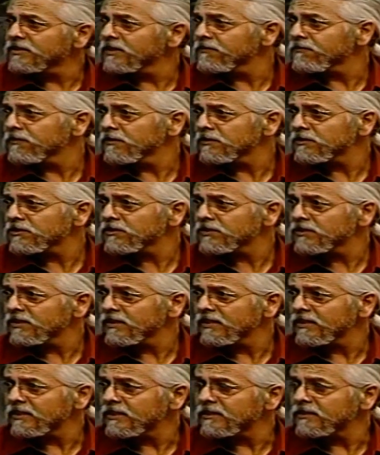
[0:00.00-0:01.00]
difference
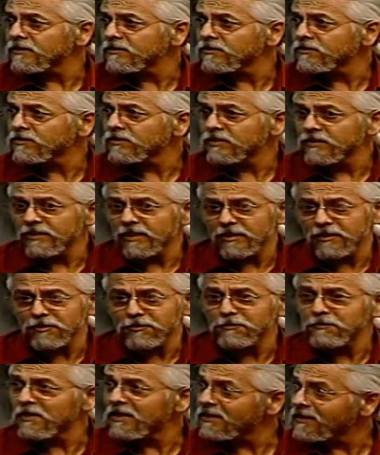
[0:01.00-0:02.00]
is that
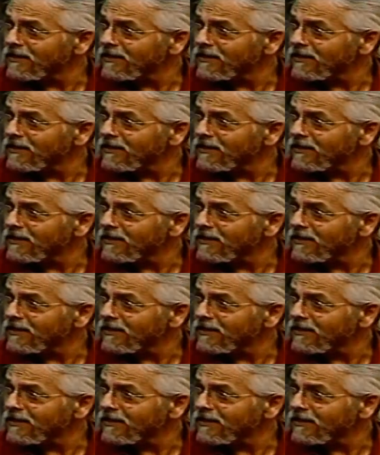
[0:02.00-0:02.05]
it's made